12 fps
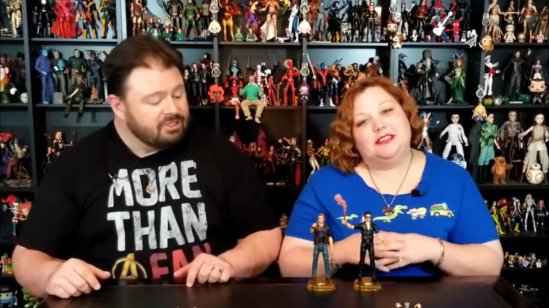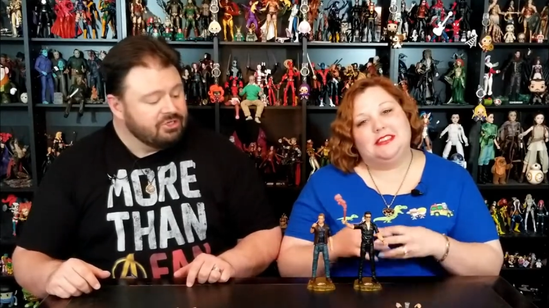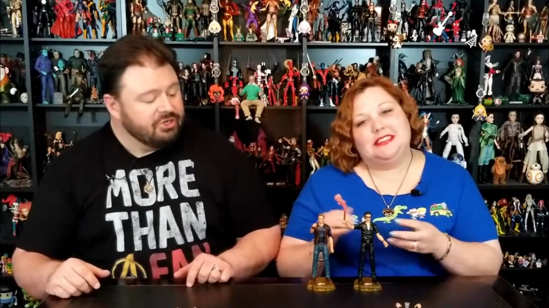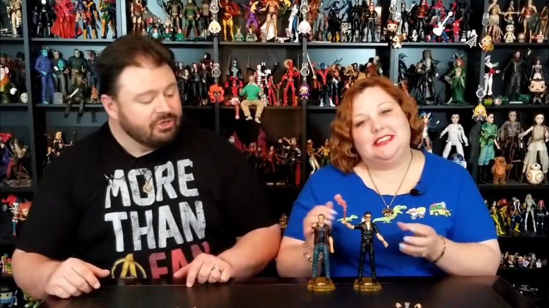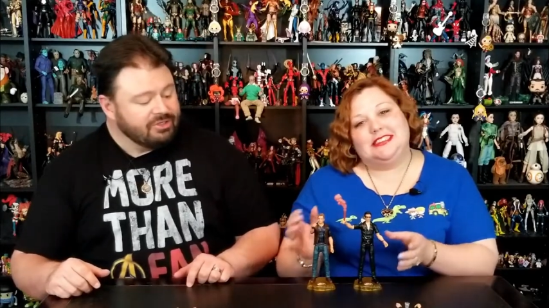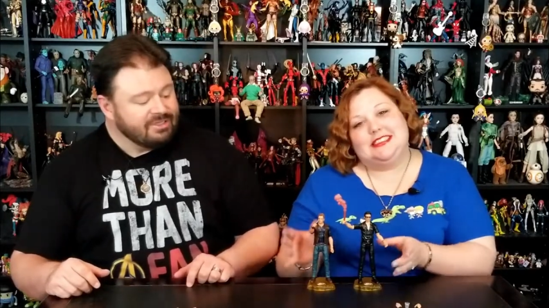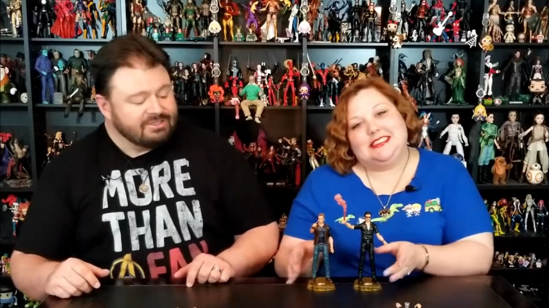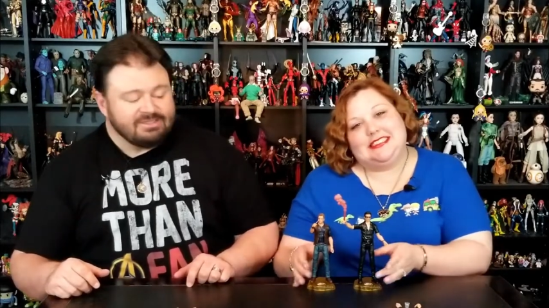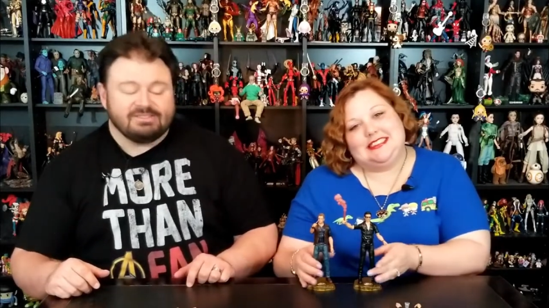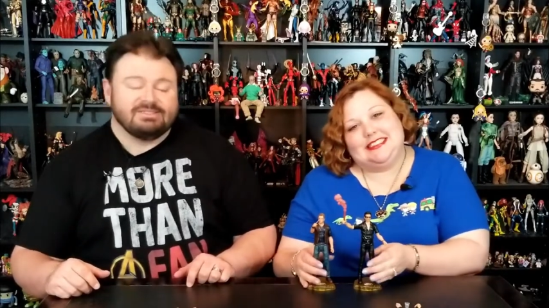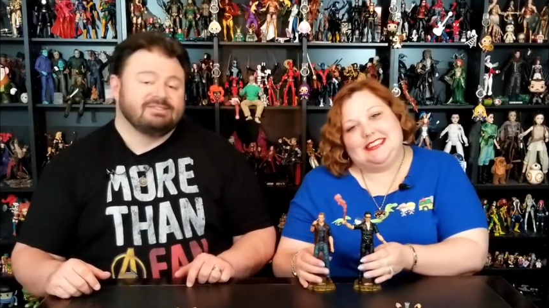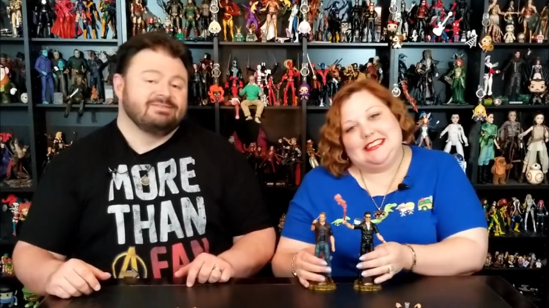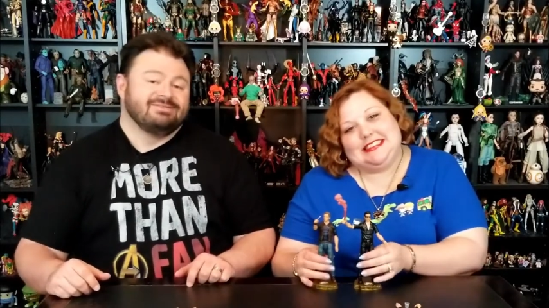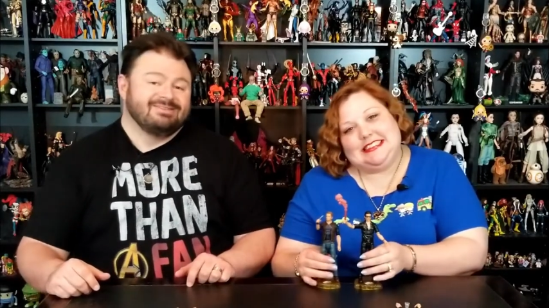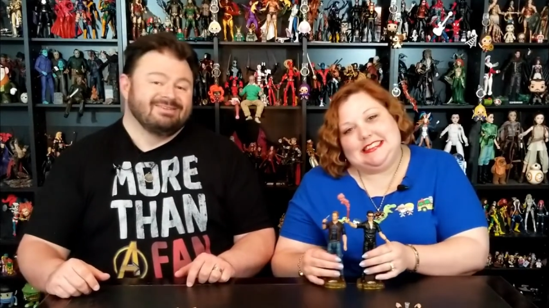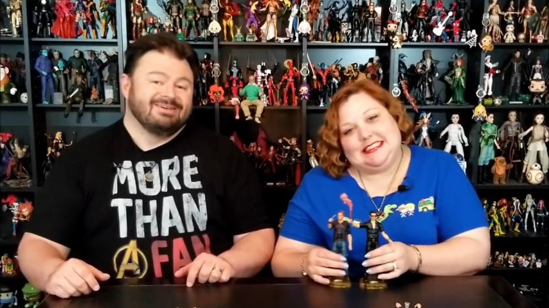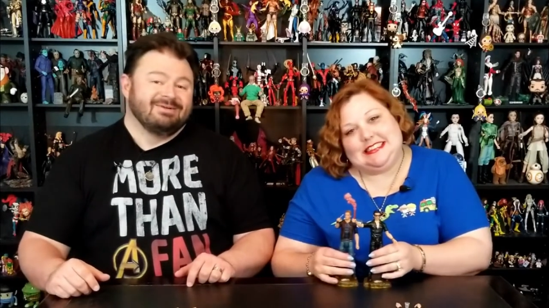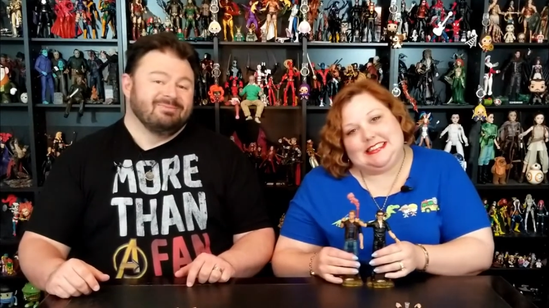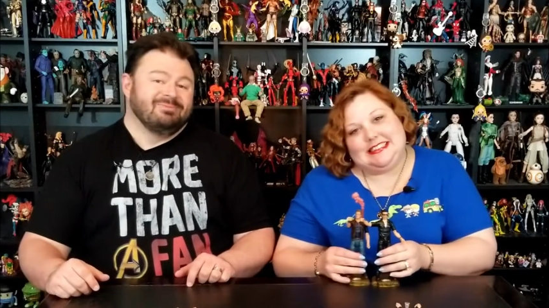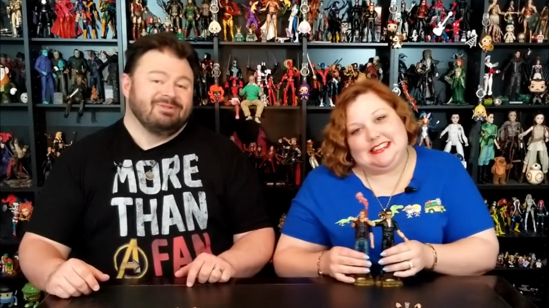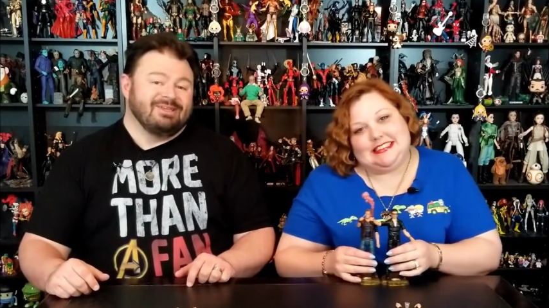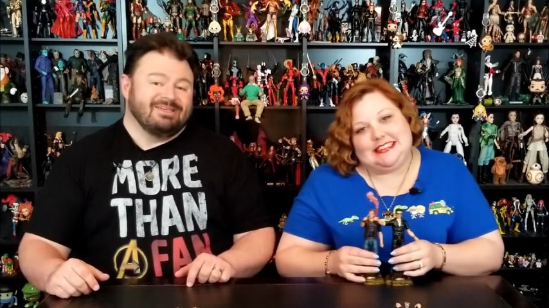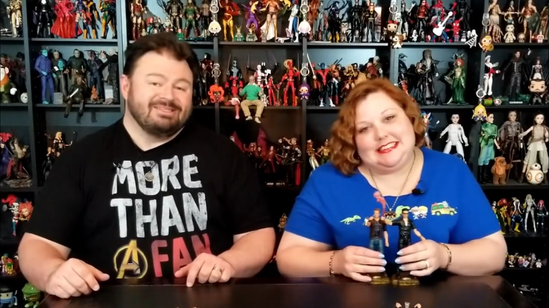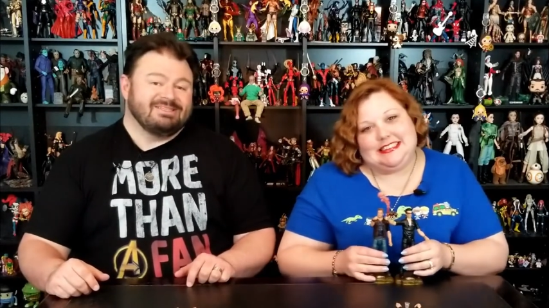Speaker 1: nerdlings,
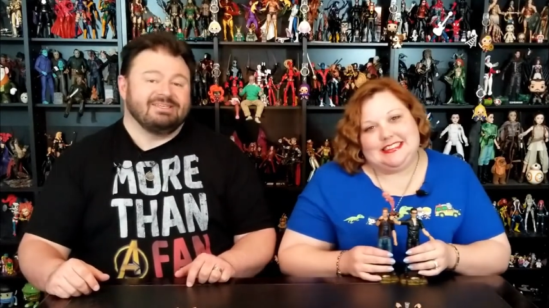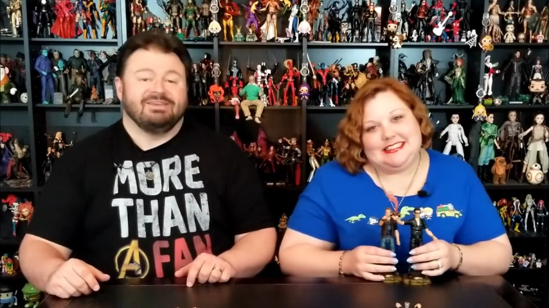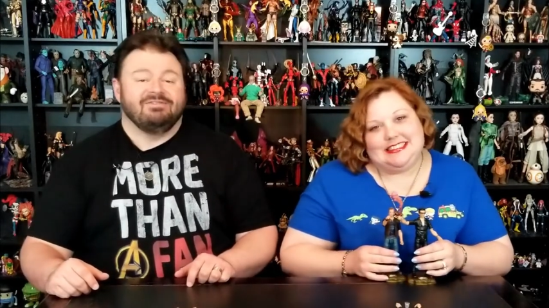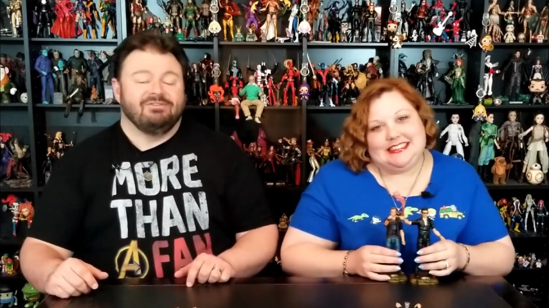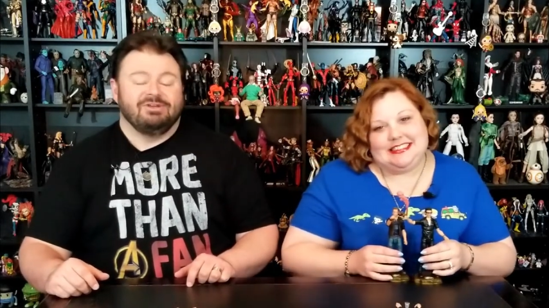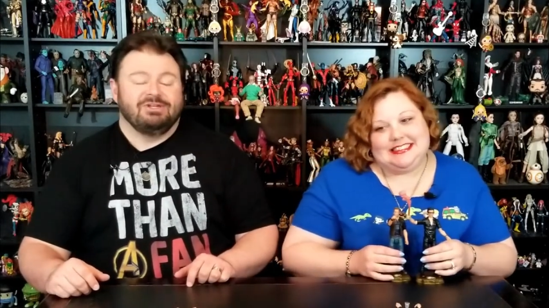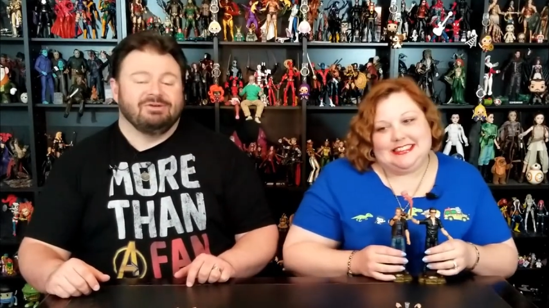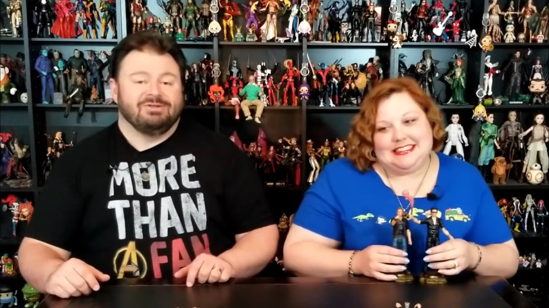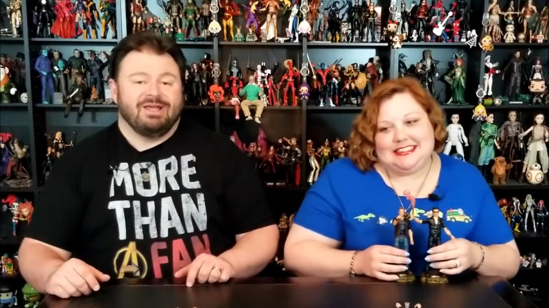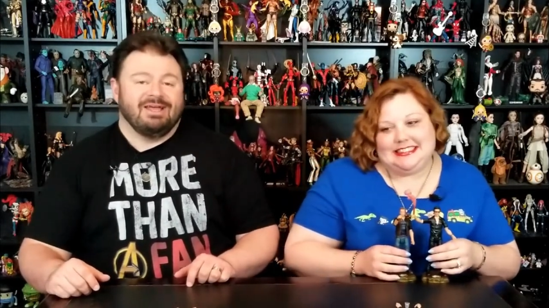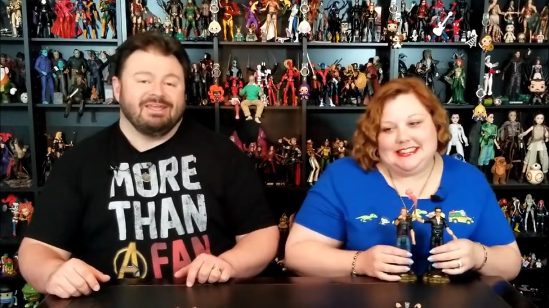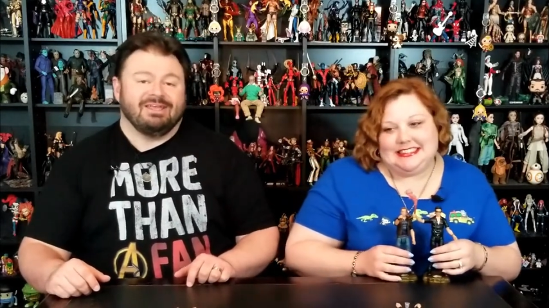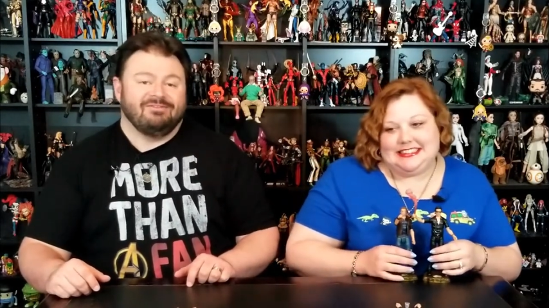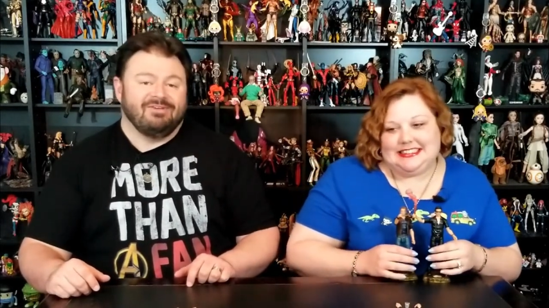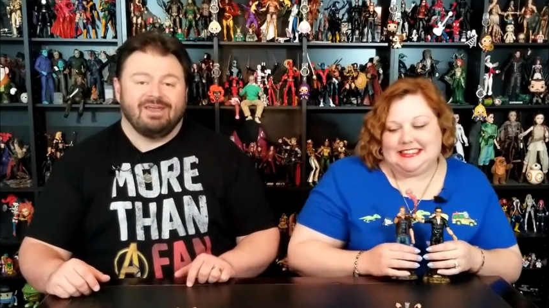please give the video a like if you